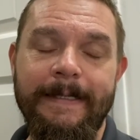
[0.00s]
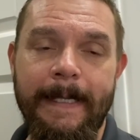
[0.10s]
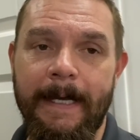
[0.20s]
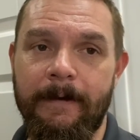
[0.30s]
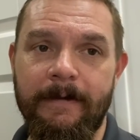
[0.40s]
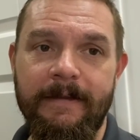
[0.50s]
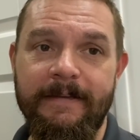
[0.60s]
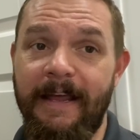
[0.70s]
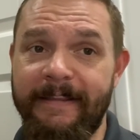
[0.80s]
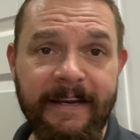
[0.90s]
Now,
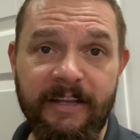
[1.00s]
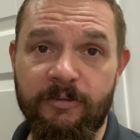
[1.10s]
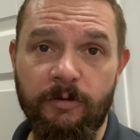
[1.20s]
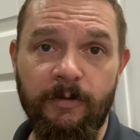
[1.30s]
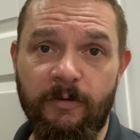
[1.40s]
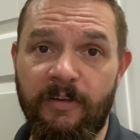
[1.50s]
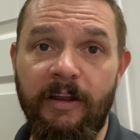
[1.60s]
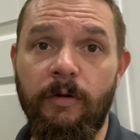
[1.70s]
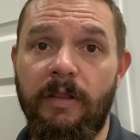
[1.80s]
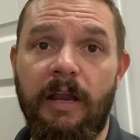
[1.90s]
nothing against roofers. I
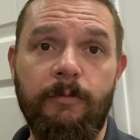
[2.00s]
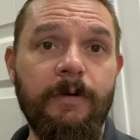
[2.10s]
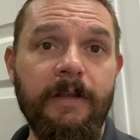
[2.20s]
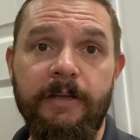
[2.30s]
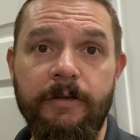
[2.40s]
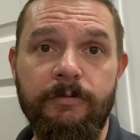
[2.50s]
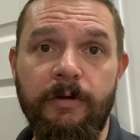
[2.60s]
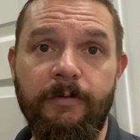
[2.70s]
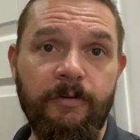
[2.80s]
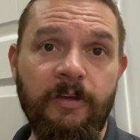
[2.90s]
know a lot of really good
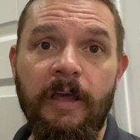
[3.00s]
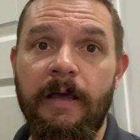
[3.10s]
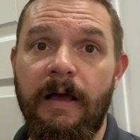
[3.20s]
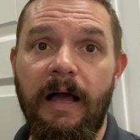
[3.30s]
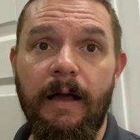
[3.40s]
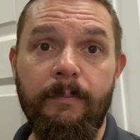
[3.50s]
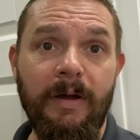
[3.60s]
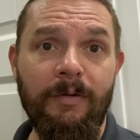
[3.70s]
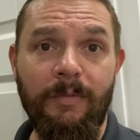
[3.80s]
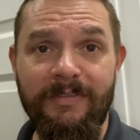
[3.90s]
roofers,
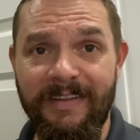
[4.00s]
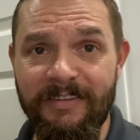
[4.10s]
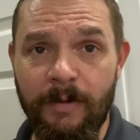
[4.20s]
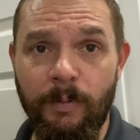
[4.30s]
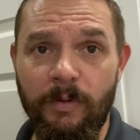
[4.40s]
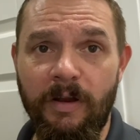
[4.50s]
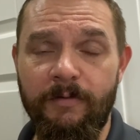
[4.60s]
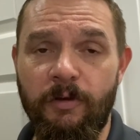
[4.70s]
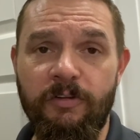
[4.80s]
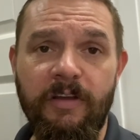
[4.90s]
but once they start pulling
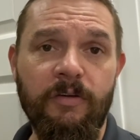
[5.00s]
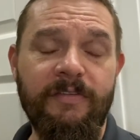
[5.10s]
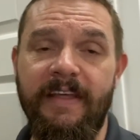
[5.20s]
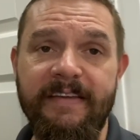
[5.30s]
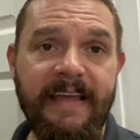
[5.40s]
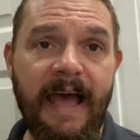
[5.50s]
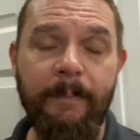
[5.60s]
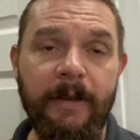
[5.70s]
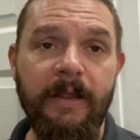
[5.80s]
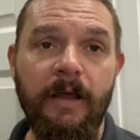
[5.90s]
off your shingles, things
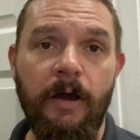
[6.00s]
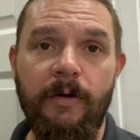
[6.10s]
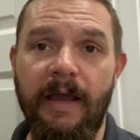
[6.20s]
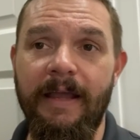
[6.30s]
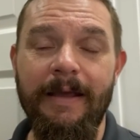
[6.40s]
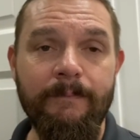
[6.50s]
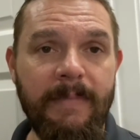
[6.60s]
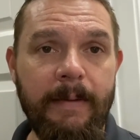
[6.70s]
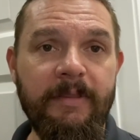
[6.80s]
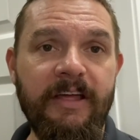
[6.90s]
happen, okay?
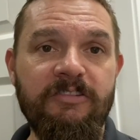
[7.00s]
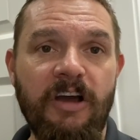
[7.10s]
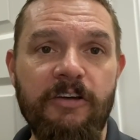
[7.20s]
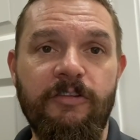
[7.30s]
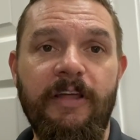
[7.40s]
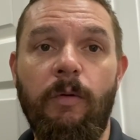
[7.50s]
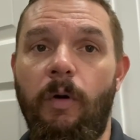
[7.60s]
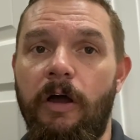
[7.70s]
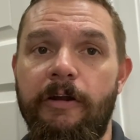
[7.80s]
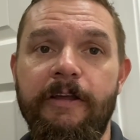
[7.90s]
Maybe they jostle that
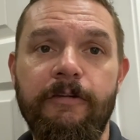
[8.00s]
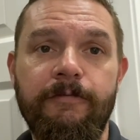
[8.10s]
water heater